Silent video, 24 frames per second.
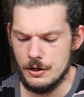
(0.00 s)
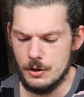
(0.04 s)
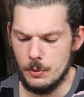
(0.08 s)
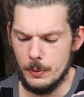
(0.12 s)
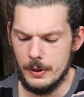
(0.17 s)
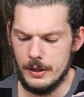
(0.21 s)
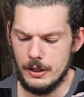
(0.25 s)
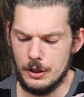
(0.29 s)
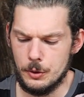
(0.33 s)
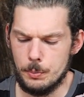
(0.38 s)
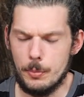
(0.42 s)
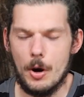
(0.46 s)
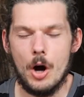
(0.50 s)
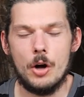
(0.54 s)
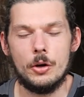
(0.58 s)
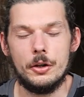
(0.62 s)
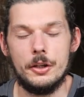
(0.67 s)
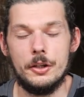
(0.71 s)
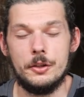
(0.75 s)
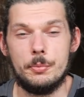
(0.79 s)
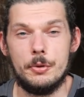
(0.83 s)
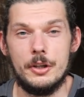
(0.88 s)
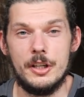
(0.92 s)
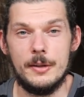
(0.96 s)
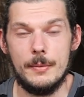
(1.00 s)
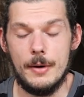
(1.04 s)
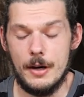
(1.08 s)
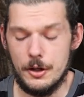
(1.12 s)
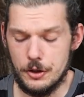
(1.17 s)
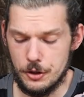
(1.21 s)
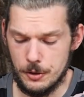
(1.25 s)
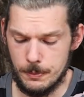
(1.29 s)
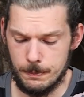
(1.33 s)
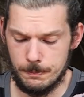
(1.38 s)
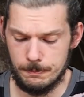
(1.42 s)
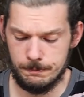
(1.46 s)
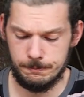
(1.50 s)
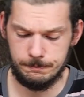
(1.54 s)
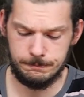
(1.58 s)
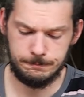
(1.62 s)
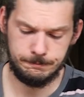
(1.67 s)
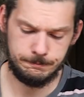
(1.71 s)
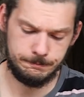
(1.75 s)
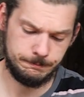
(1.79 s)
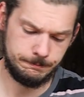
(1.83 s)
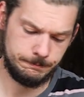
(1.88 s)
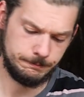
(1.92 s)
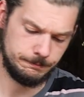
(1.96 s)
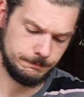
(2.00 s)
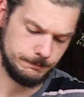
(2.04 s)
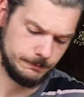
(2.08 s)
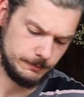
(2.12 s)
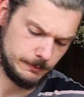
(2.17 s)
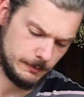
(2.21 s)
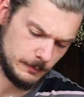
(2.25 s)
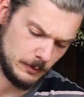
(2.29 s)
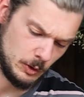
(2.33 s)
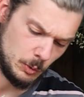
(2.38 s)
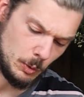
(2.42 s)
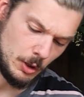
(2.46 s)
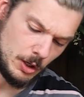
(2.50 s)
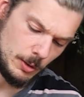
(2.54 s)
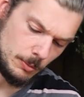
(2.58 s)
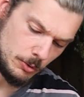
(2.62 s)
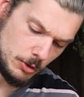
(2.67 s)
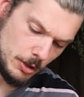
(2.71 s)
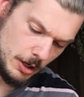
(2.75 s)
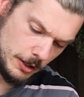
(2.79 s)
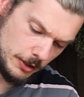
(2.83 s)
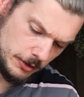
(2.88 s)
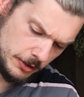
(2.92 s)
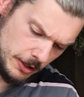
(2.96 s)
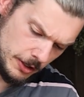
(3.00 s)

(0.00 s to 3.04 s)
where the bolt is, pretty much. That's what I'm trying to